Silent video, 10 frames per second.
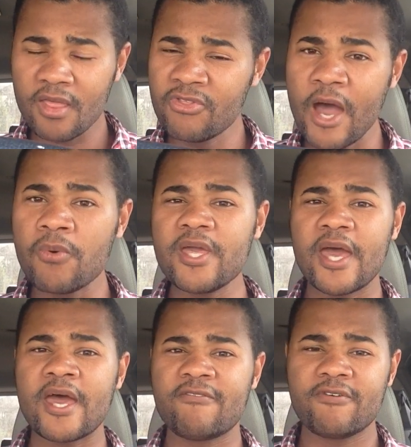that we
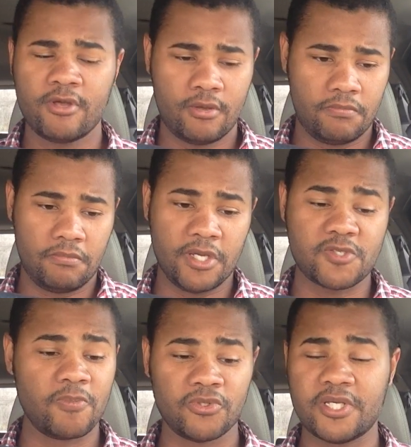have,
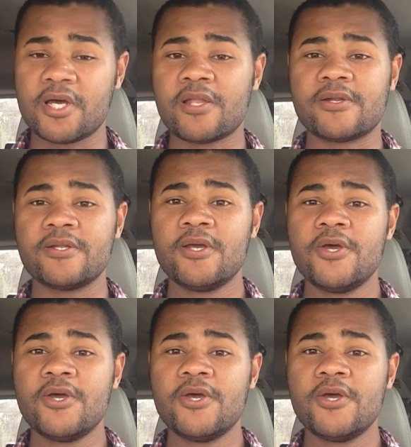it's multicolored.